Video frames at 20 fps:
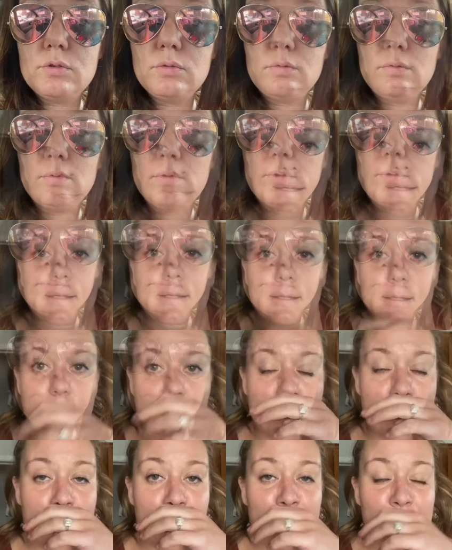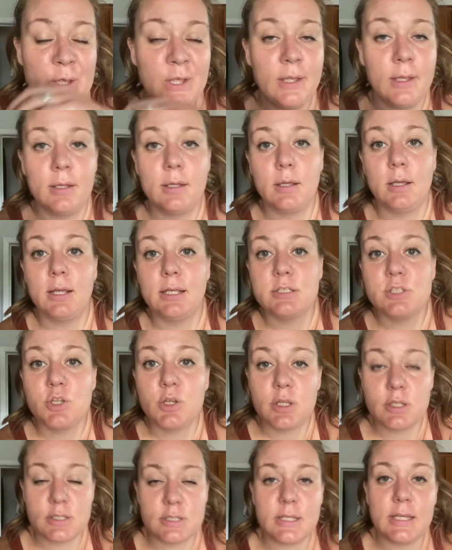well as you
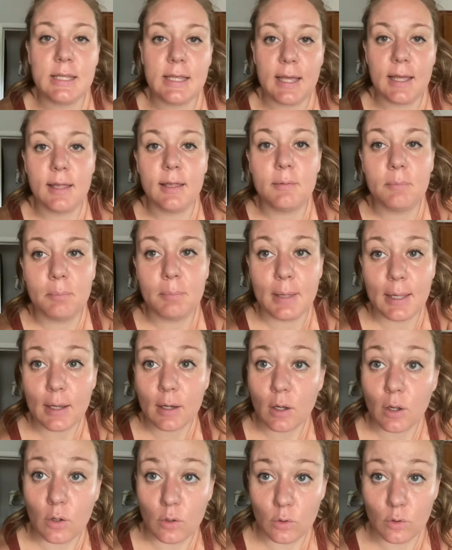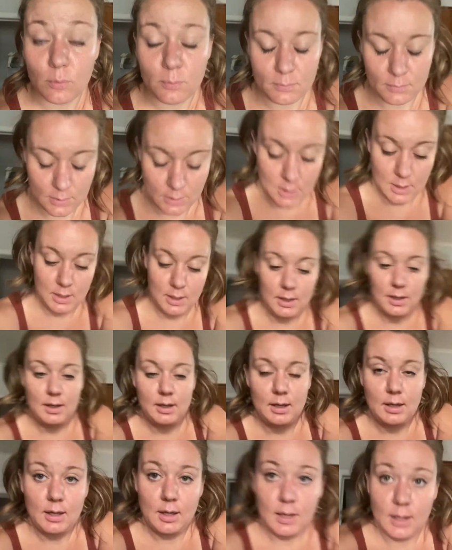can see i am back home
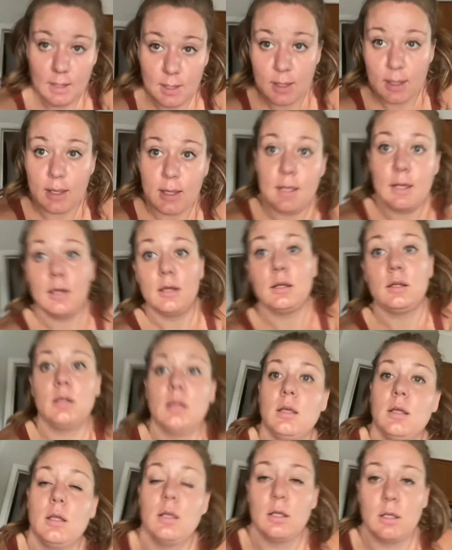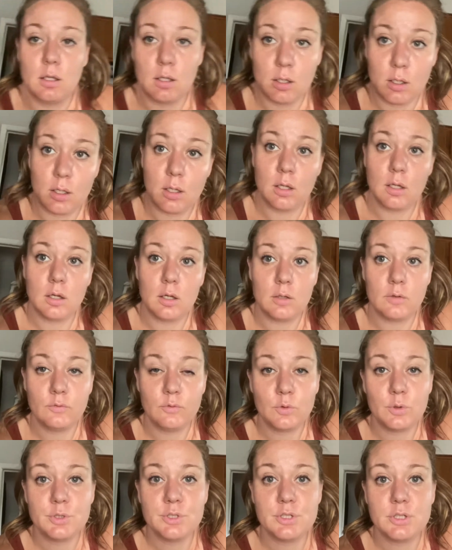and
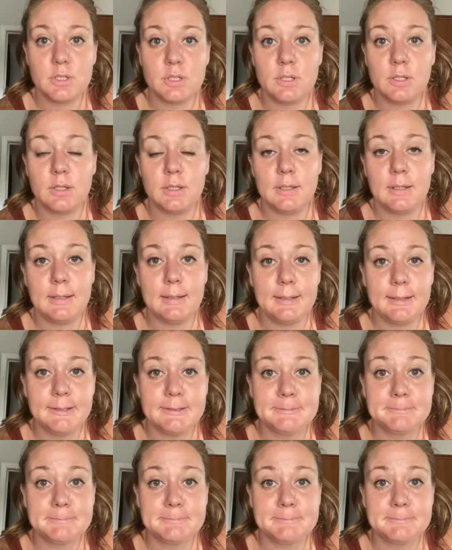unfortunately